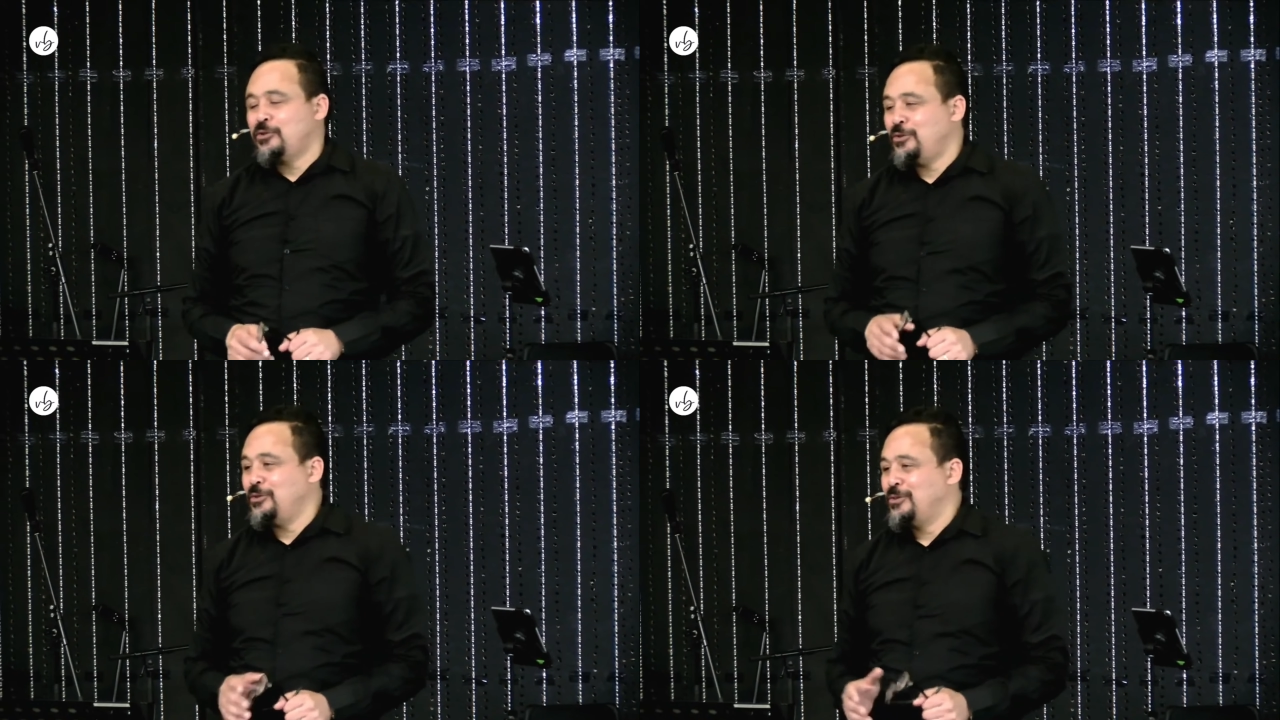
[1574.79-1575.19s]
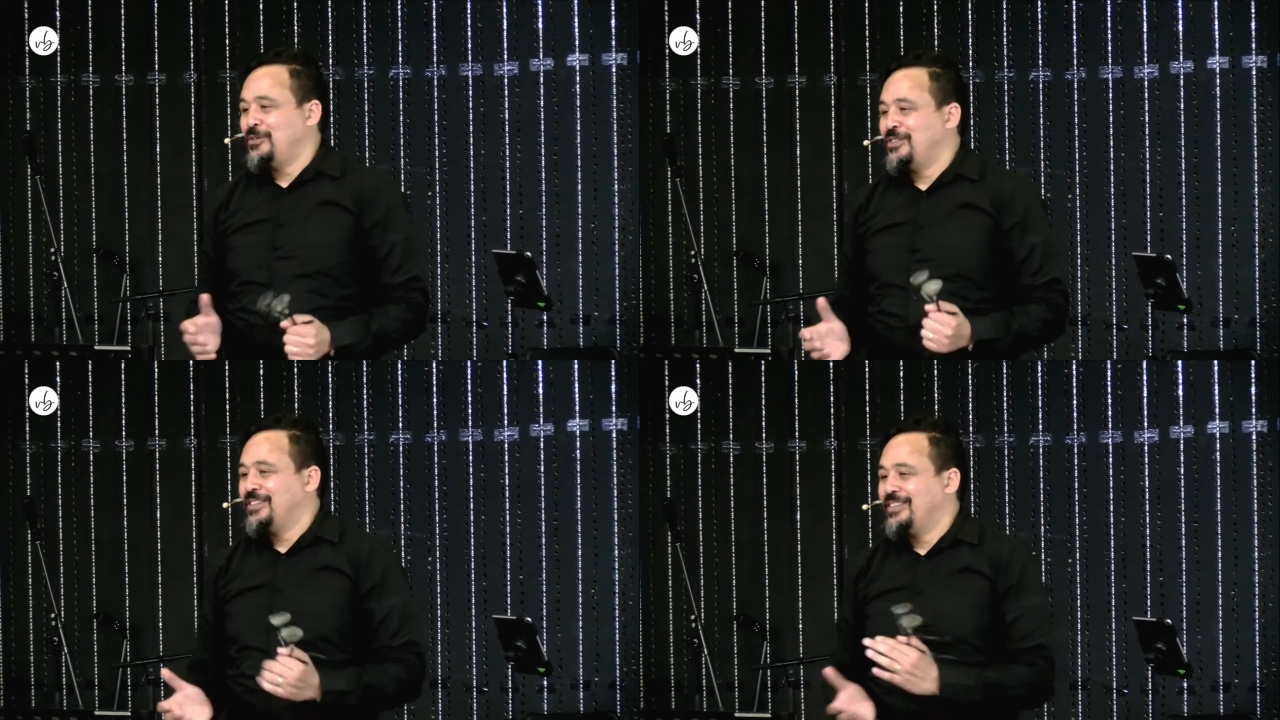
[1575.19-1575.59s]
to you.
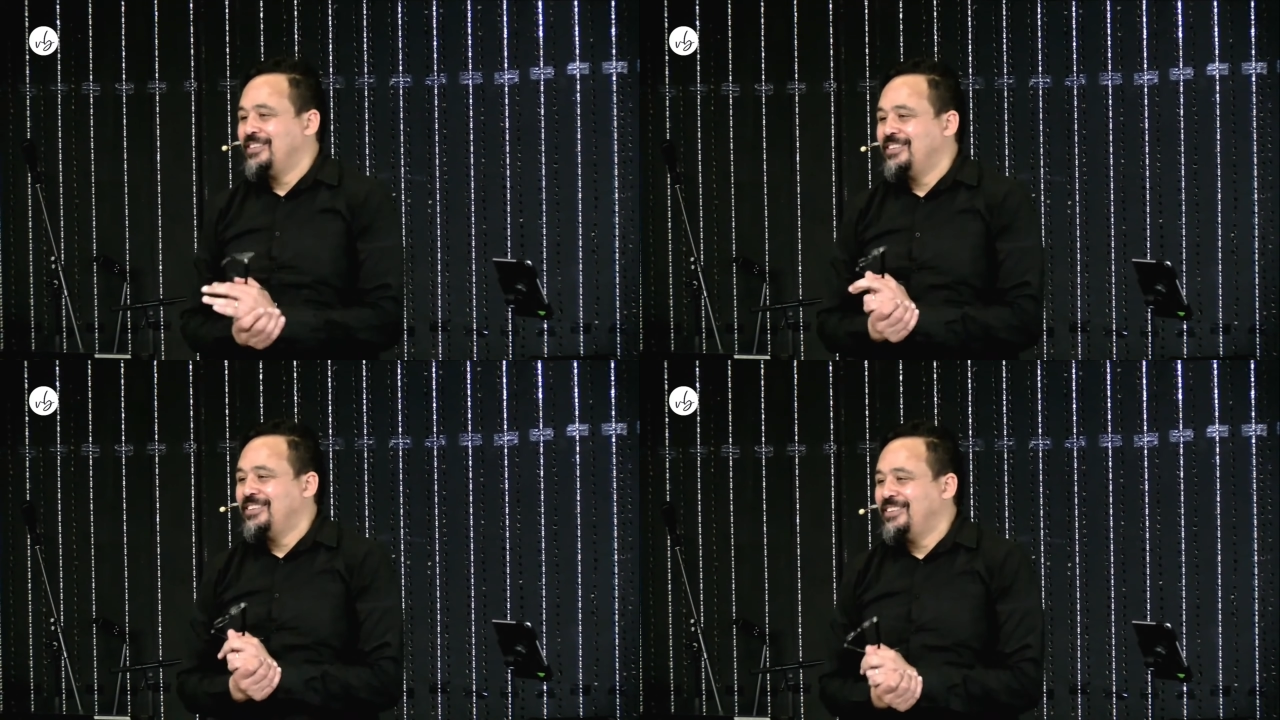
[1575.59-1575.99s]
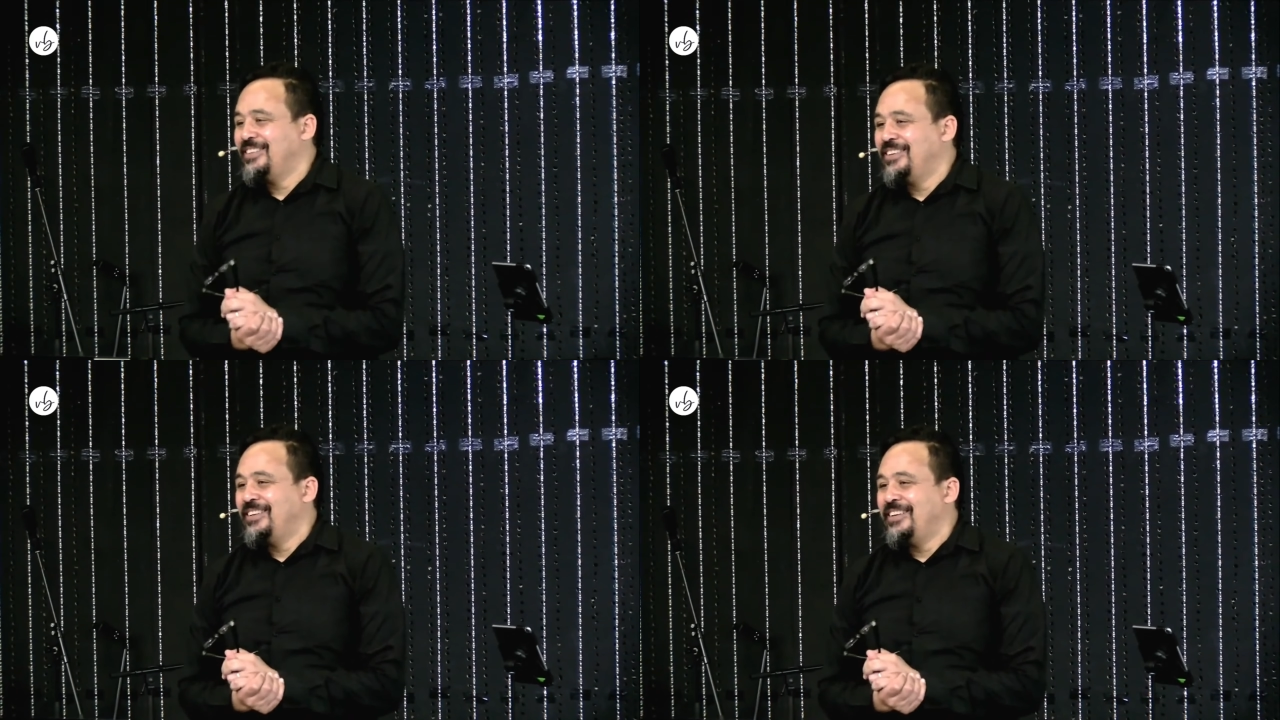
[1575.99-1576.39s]

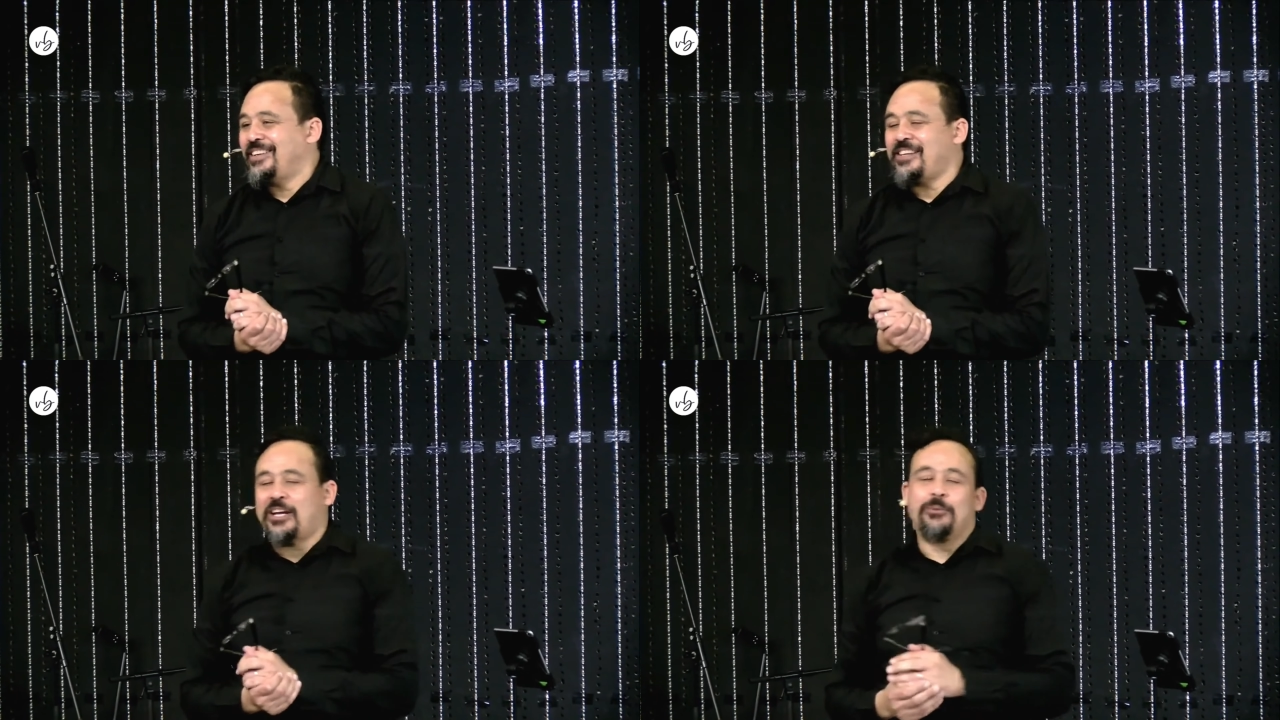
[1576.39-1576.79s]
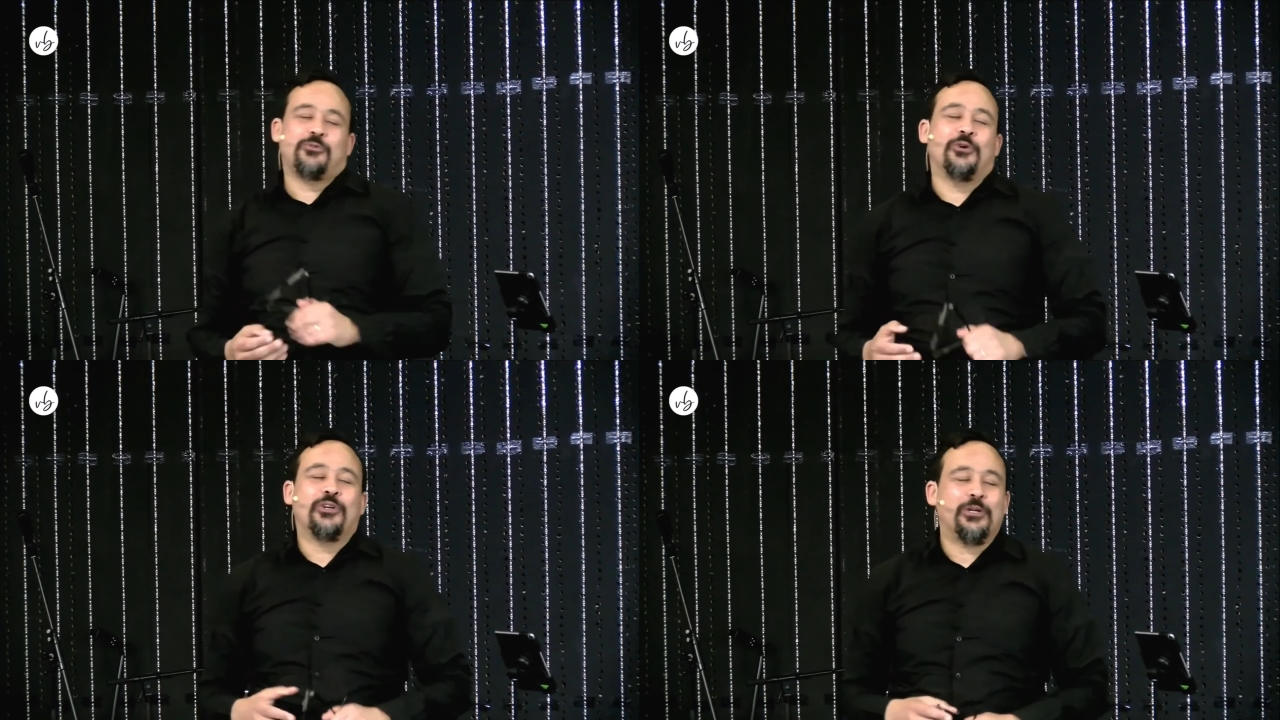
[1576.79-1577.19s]
As I come
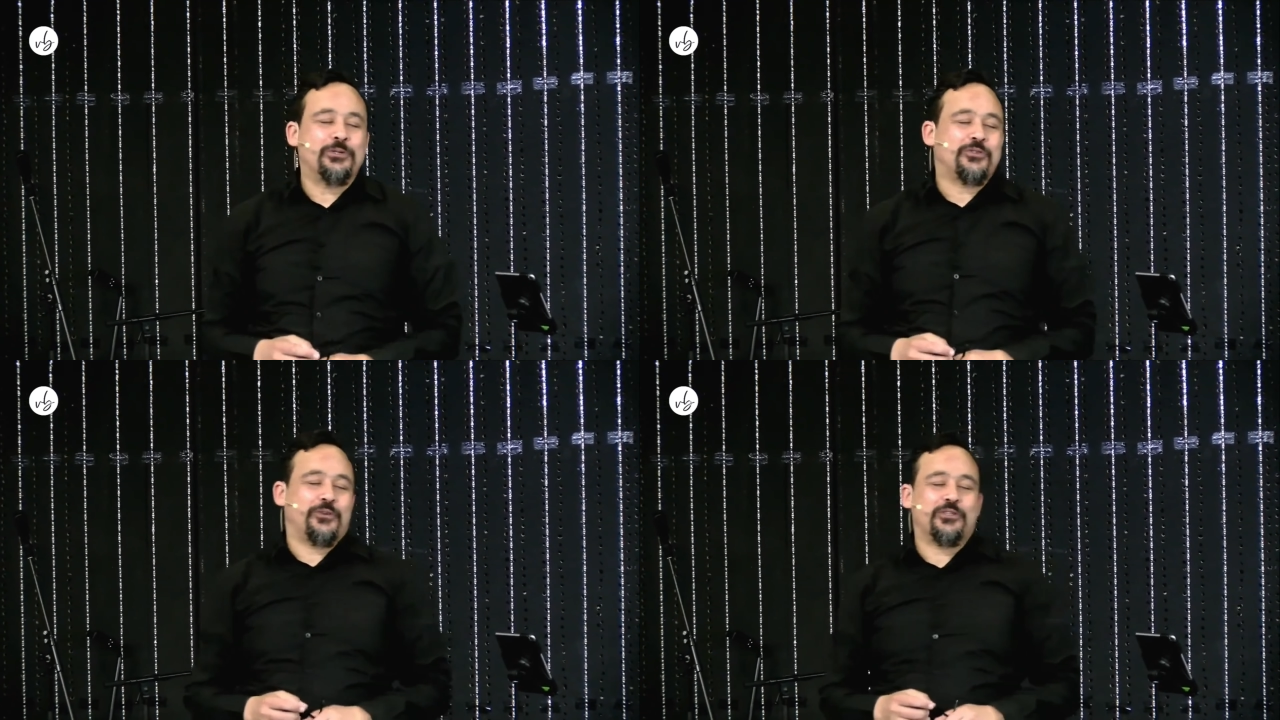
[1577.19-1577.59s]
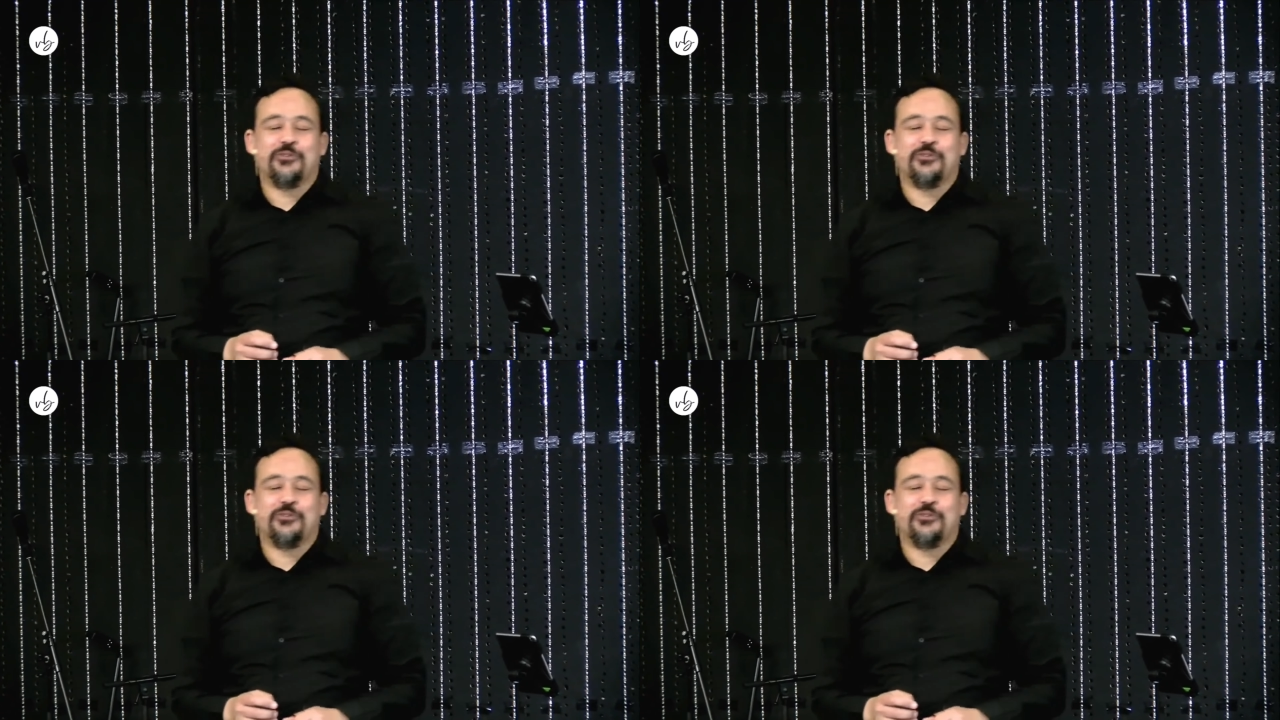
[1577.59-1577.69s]
to a close for